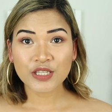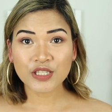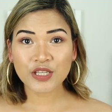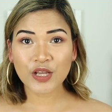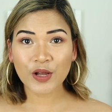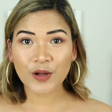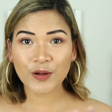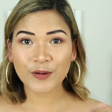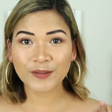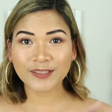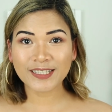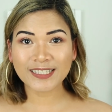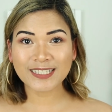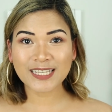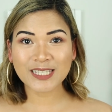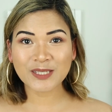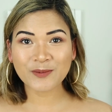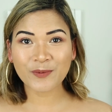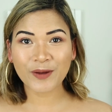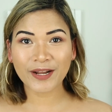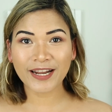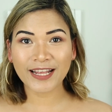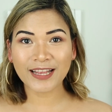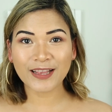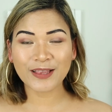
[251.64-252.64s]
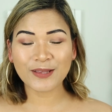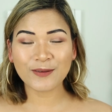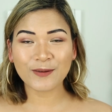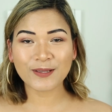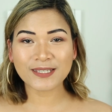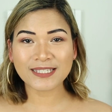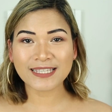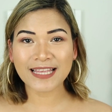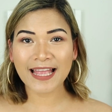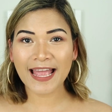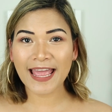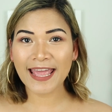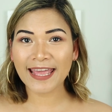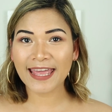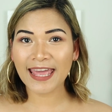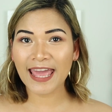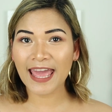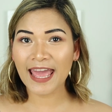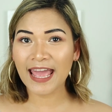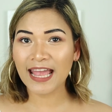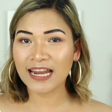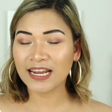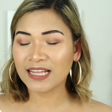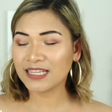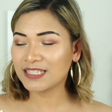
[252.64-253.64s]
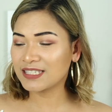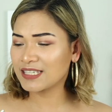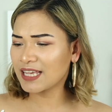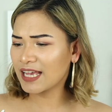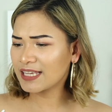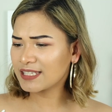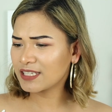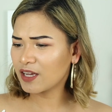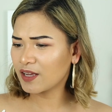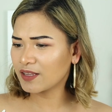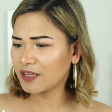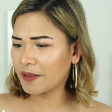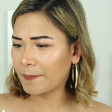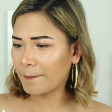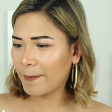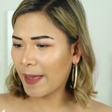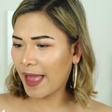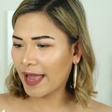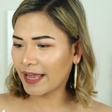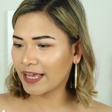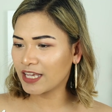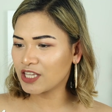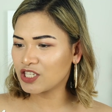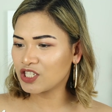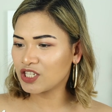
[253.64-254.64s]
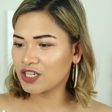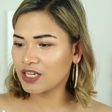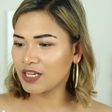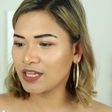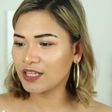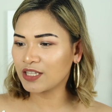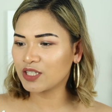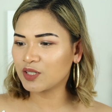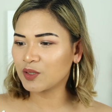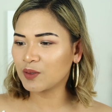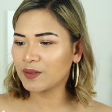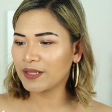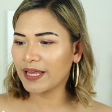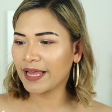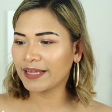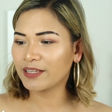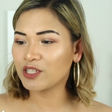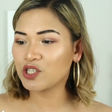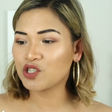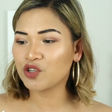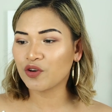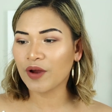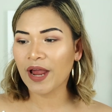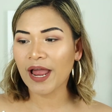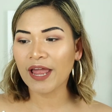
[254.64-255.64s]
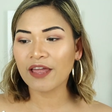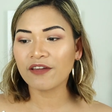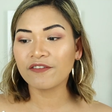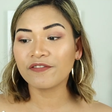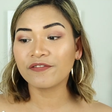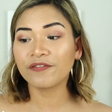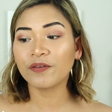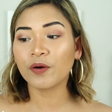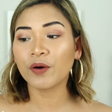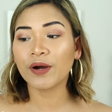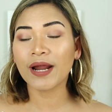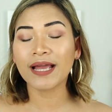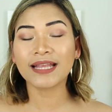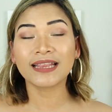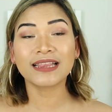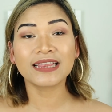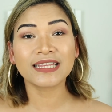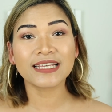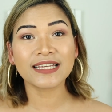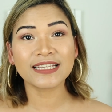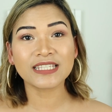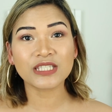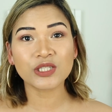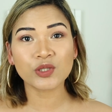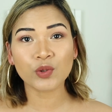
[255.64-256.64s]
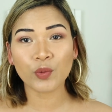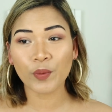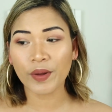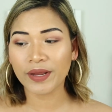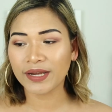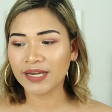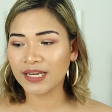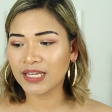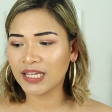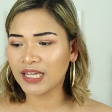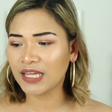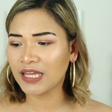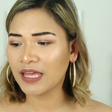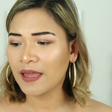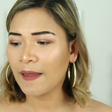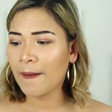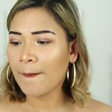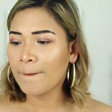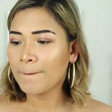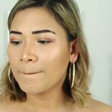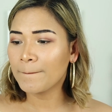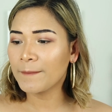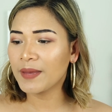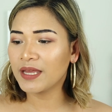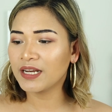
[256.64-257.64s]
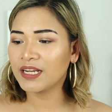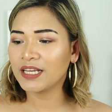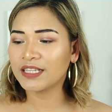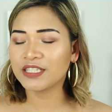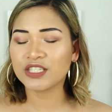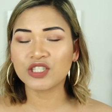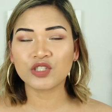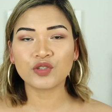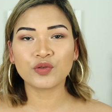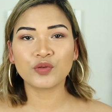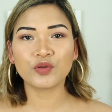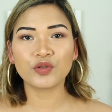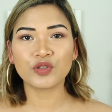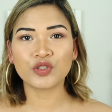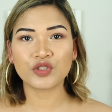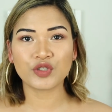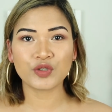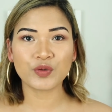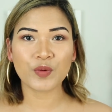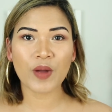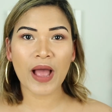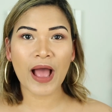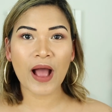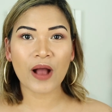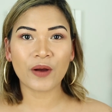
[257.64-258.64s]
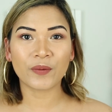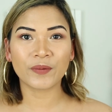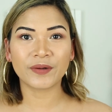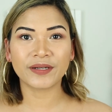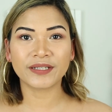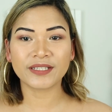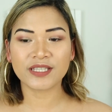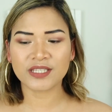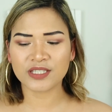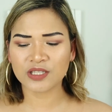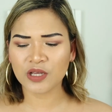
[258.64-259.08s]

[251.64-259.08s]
So this is what it looks like and it says on the packaging to let dry for at least 20 minutes to 2 hours.